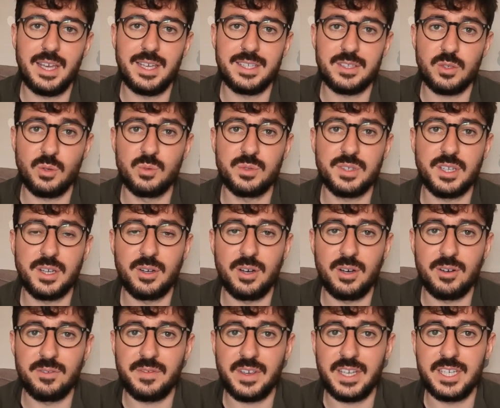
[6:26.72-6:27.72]
It's also
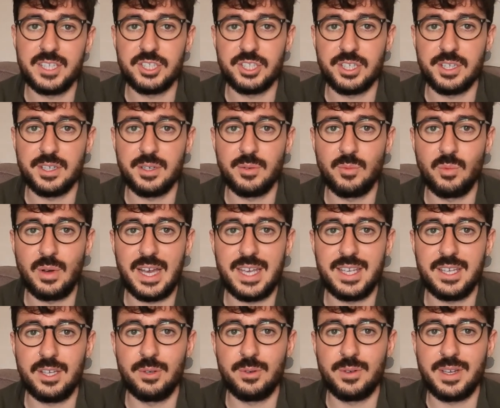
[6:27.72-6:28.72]
got a feature where
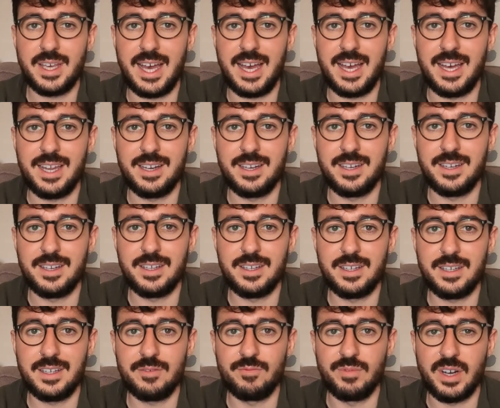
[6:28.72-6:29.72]
you can
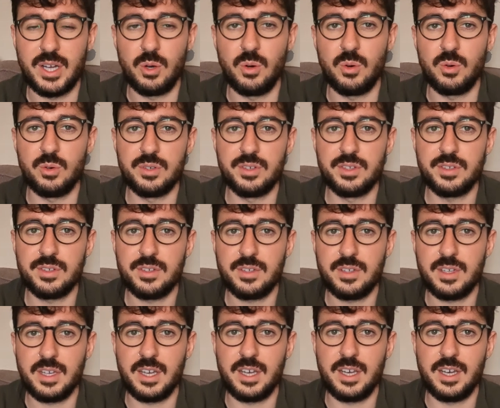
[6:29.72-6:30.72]
record
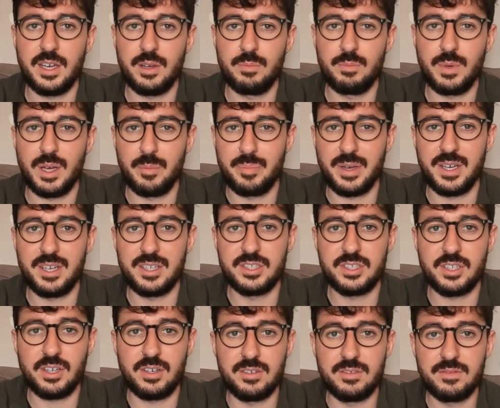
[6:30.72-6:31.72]
a bird
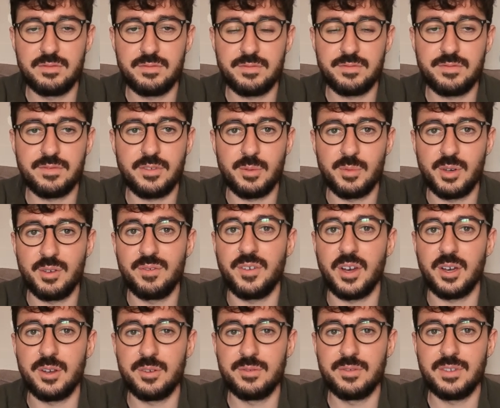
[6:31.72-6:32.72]
song from your
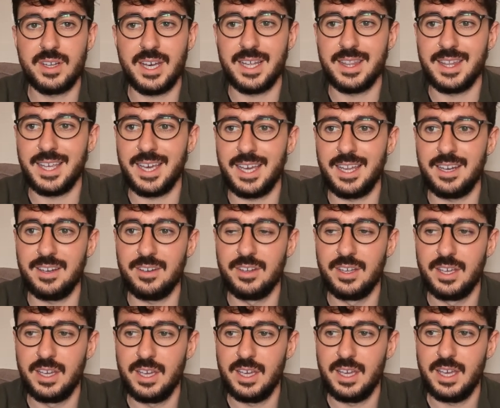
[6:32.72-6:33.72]
phone, and
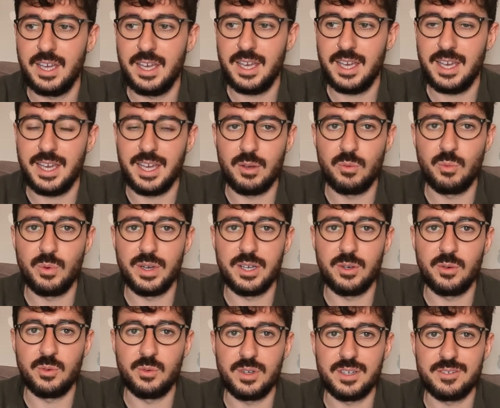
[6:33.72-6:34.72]
then it
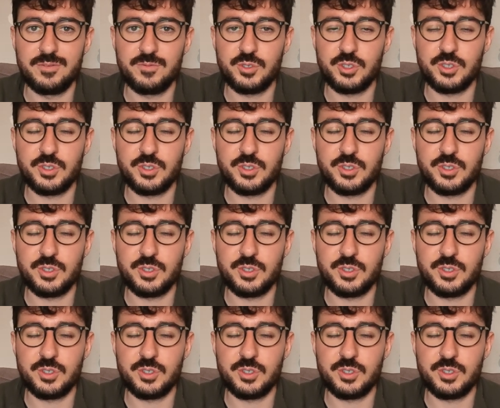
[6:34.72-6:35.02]
will